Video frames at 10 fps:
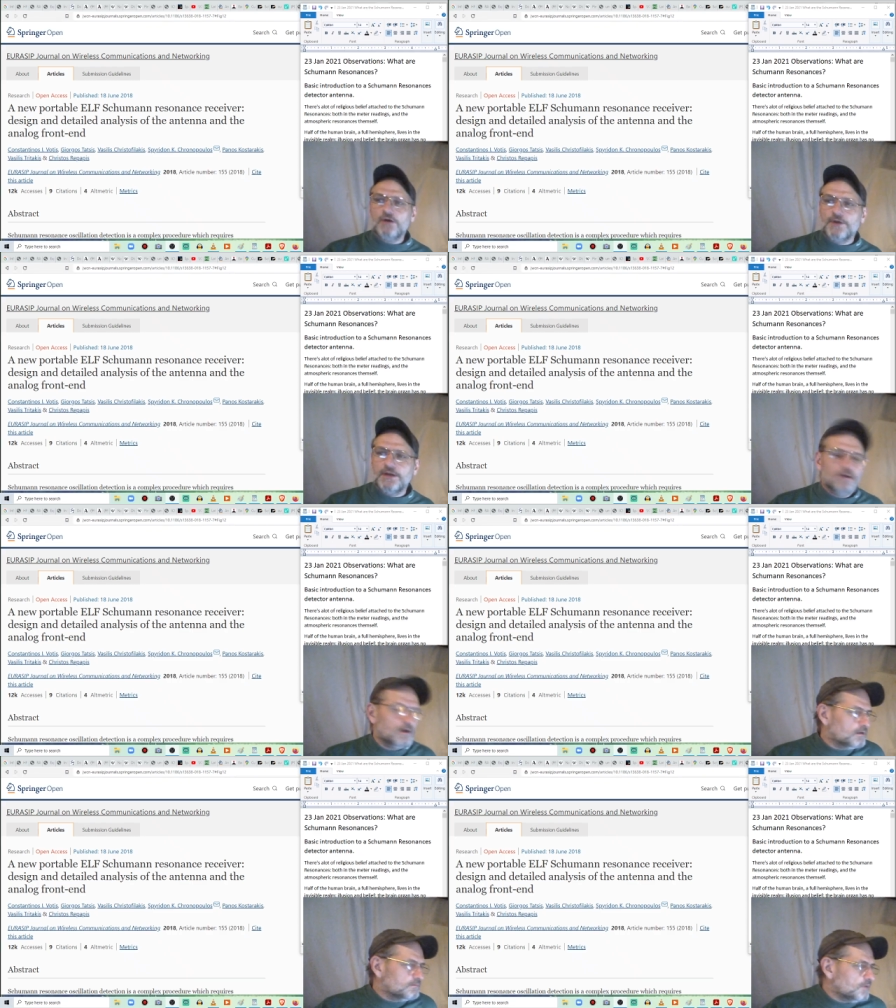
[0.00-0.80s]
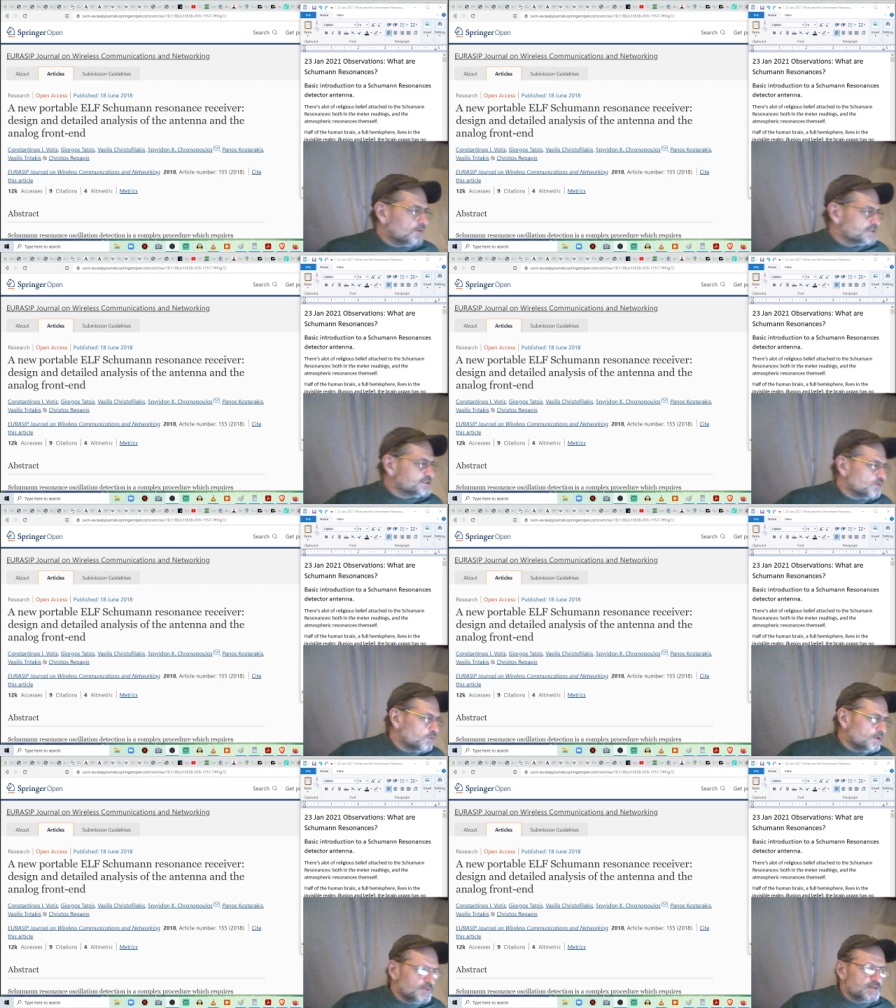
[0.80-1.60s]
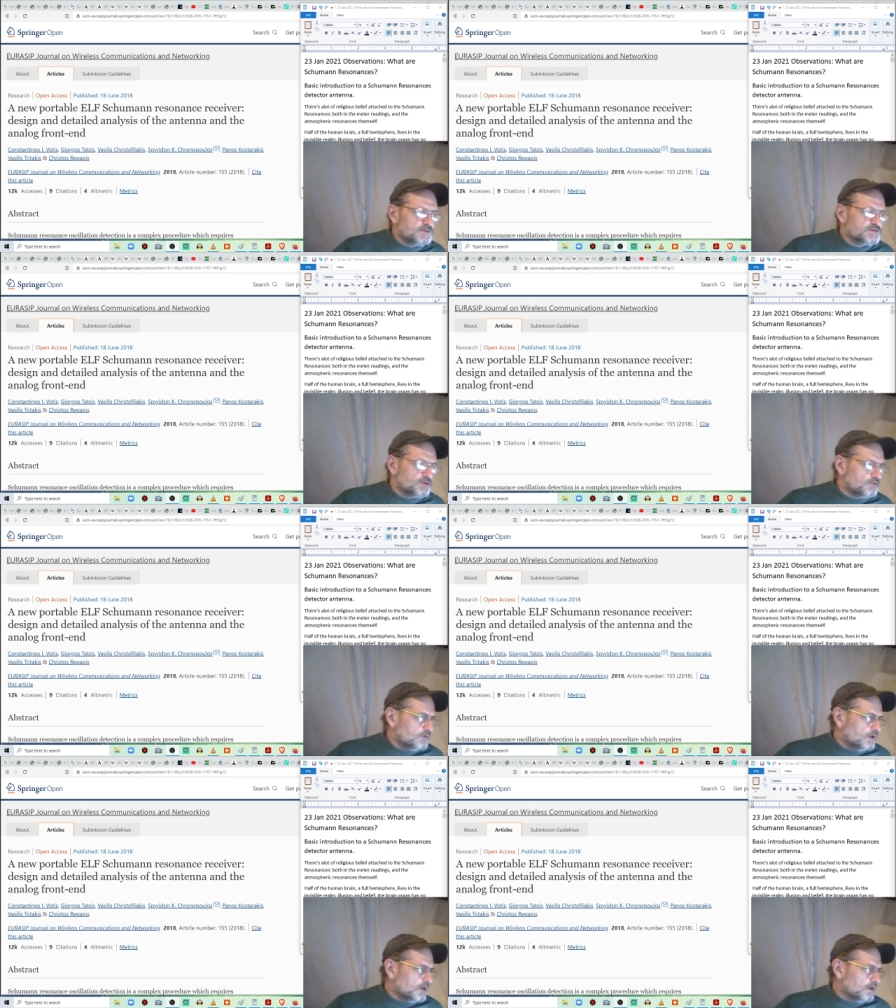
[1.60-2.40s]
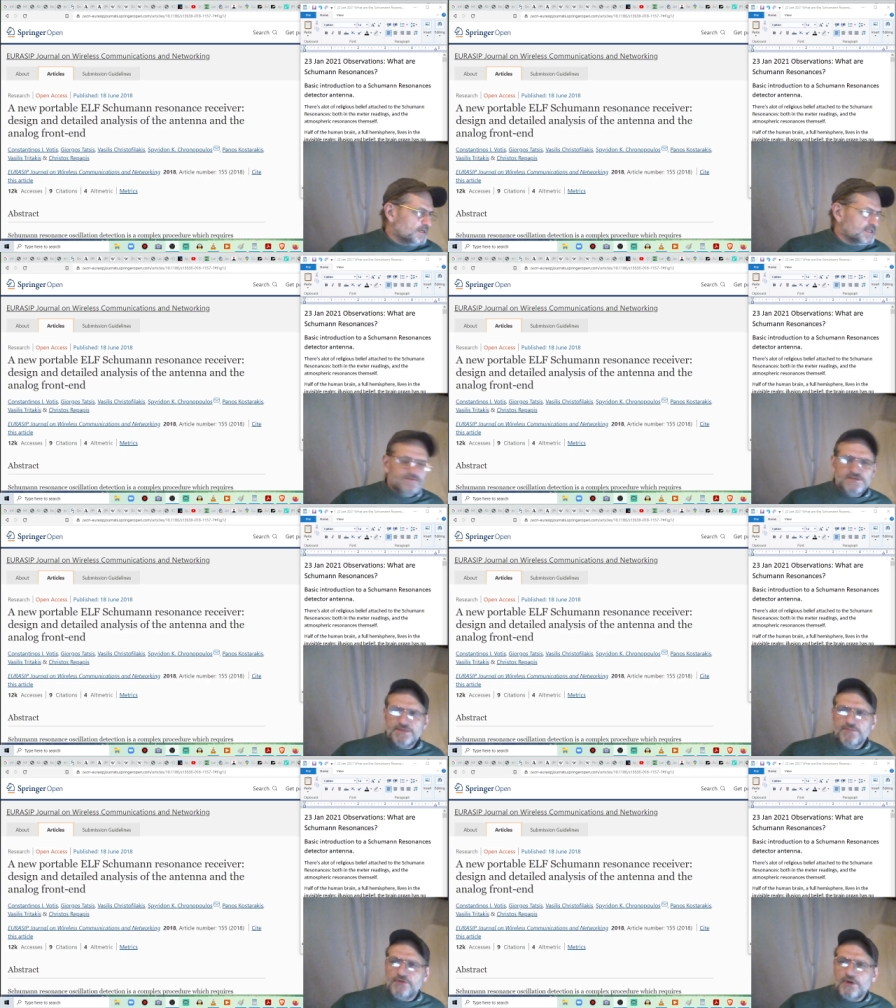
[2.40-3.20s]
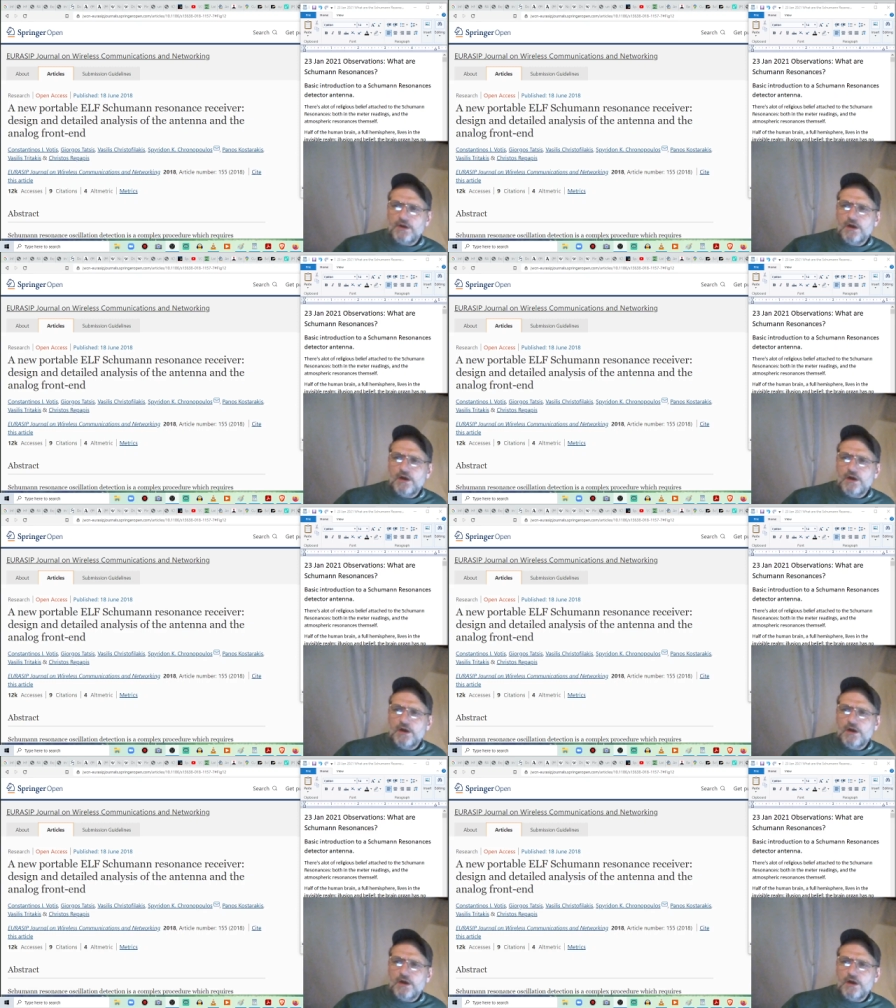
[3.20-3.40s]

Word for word: All right, um, okay, so what I'm going to do, um, I gave this some thought.